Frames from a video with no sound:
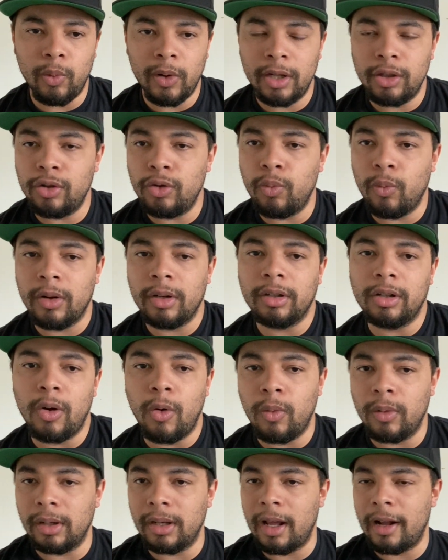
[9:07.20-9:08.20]
you want to
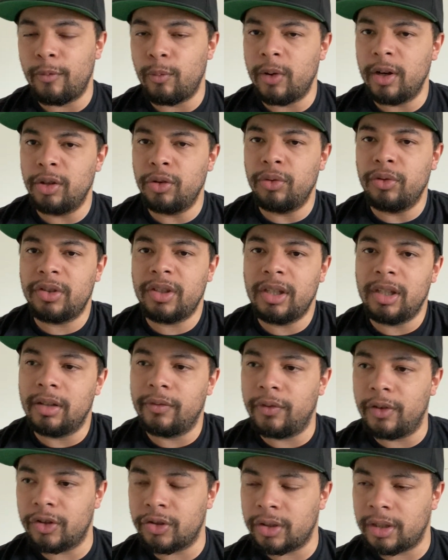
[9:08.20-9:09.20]
go in life? Where do you see your
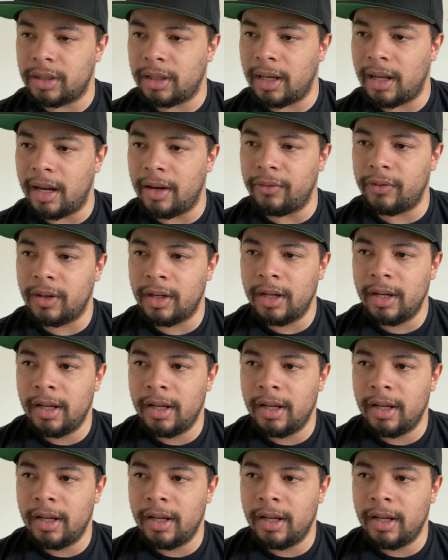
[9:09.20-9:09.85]
vision in life?